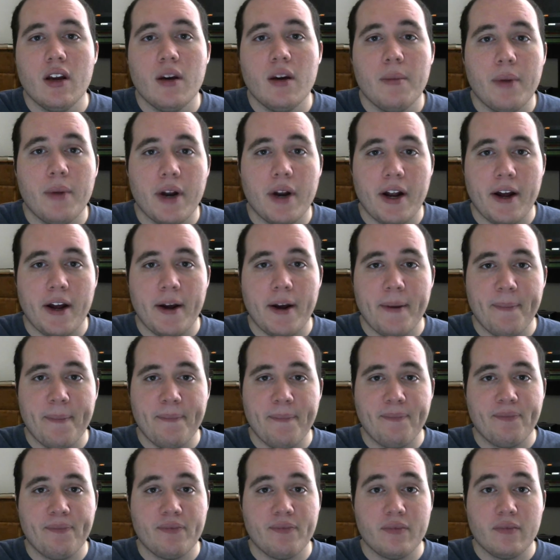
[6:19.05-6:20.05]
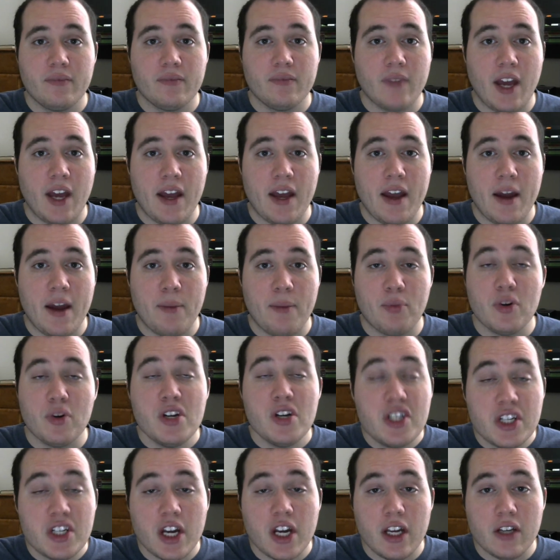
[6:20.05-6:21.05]
But um, I
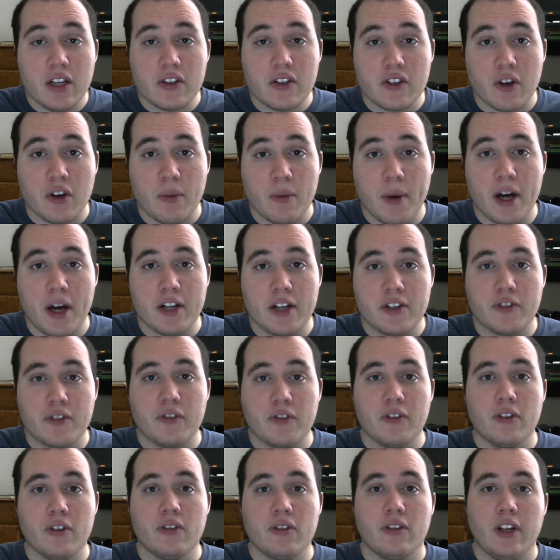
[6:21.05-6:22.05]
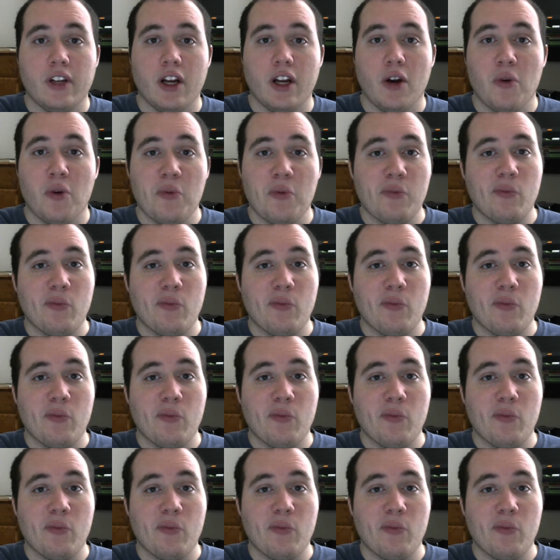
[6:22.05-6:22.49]
appreciate you so much for you know